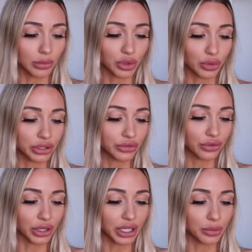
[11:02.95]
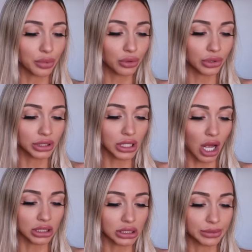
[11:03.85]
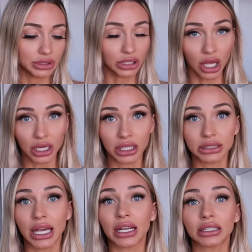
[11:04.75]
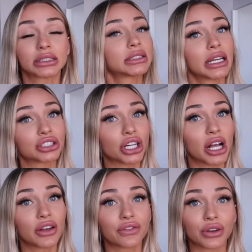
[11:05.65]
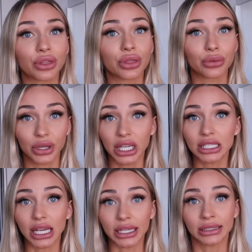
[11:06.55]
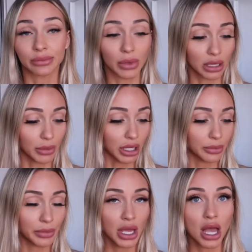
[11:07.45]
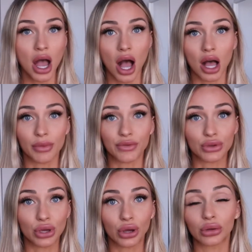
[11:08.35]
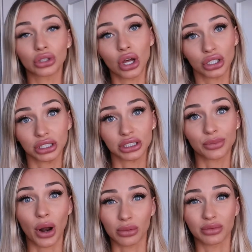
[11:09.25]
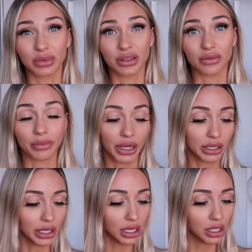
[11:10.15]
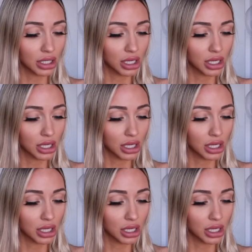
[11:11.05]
You want to avoid pools, hot tubs, saunas, etc. for 3 days minimum. If you can go longer, it's probably even better.